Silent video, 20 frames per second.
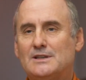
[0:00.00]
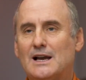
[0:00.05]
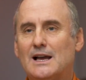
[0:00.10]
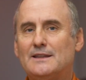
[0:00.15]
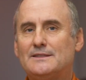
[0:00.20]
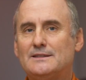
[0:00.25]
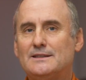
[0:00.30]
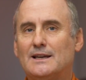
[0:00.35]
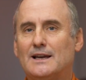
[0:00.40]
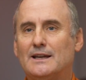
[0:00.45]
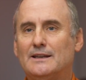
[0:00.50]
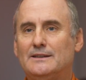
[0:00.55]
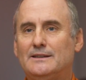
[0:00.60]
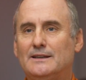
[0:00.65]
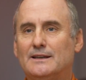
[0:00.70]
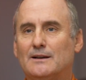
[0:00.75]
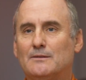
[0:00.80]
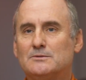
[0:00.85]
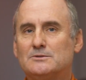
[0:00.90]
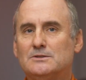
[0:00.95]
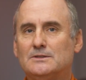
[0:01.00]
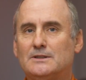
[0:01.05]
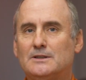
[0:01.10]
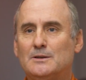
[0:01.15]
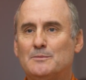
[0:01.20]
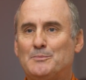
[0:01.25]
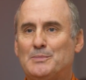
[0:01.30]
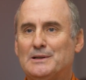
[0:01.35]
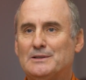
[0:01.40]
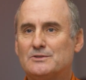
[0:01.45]
got the idea, I was looking
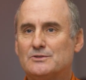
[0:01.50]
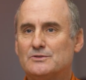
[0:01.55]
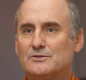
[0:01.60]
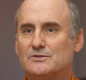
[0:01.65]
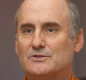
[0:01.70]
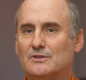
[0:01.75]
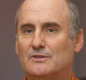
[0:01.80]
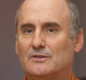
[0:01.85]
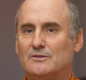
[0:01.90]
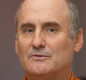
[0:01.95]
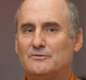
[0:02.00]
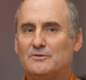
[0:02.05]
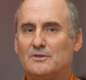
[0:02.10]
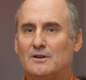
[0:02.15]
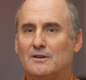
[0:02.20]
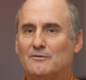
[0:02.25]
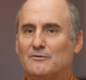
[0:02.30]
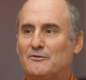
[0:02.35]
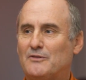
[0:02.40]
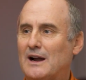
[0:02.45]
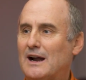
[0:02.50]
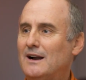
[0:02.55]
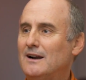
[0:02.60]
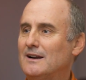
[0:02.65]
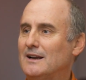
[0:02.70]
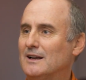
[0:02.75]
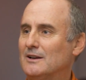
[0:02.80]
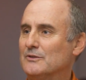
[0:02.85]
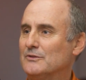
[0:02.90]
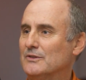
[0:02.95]
at pictures of
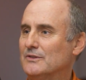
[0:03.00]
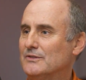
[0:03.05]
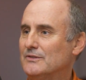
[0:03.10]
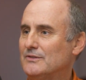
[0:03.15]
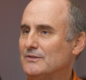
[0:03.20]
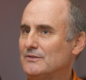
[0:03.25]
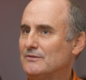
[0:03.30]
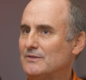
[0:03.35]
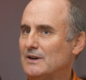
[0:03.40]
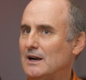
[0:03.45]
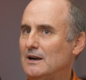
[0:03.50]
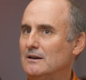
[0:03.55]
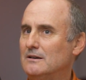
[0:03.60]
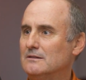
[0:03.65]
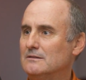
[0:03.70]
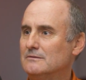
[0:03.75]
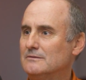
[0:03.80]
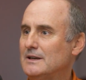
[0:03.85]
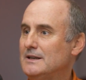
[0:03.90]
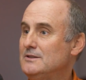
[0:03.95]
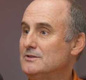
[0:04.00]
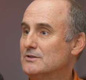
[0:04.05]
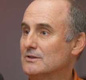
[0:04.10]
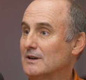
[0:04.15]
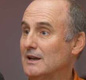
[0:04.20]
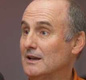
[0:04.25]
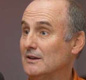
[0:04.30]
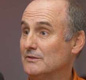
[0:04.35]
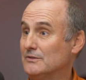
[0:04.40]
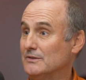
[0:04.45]
fire ranger
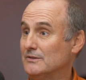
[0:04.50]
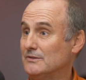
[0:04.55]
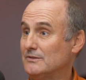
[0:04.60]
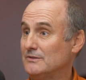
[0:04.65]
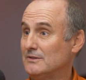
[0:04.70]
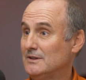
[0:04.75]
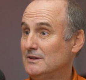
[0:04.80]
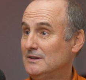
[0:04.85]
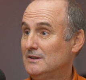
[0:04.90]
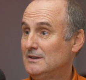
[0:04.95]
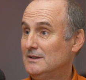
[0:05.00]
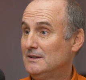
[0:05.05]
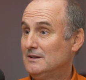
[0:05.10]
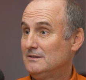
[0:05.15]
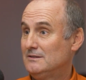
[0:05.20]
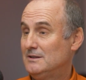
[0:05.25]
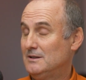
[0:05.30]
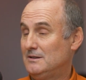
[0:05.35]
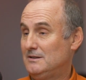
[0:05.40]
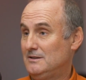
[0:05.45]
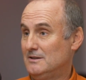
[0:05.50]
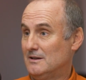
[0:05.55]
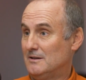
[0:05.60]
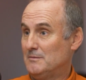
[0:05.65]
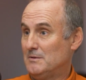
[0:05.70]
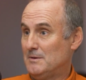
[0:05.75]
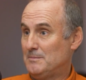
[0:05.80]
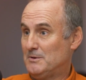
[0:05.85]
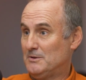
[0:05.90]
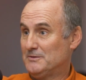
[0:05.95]
houses. That, you
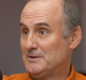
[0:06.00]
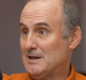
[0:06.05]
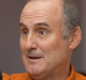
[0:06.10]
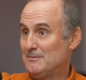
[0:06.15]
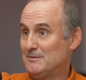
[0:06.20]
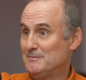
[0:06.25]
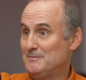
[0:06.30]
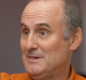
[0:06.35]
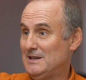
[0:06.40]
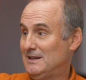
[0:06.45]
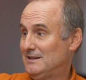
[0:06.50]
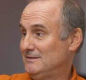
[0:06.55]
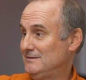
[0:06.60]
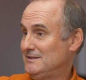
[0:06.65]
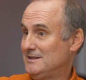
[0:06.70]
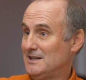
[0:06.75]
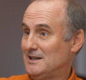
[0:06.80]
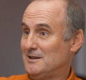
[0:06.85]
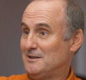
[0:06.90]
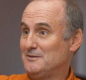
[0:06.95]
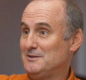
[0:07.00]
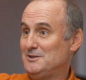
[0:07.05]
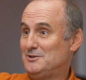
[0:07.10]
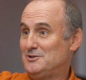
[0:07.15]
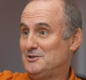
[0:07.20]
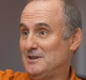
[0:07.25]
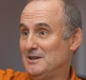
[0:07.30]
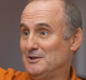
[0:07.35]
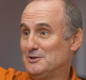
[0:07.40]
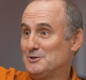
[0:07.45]
know, up on top of the mountain, you got all these
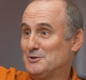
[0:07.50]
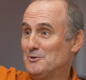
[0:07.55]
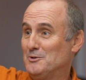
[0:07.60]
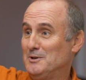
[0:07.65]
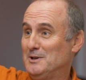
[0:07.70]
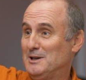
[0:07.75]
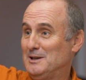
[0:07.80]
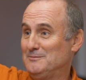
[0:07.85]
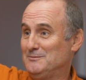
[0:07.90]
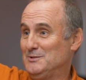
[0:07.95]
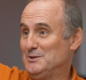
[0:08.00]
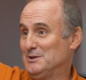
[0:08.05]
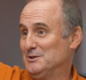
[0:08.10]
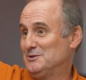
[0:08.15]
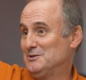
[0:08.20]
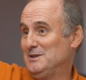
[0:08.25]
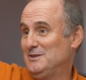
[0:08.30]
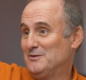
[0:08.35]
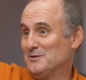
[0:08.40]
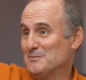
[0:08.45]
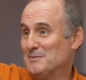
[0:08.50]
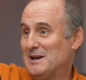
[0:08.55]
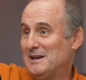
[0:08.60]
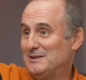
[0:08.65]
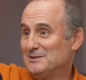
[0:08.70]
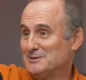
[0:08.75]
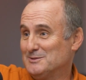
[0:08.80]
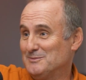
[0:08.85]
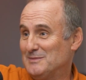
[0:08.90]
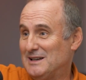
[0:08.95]
chairs going up, and you can see for
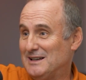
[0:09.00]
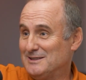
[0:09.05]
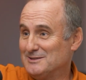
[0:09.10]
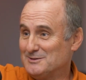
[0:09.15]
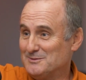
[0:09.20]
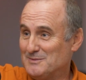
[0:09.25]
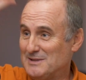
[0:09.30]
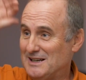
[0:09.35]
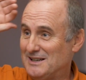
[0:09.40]
miles and miles and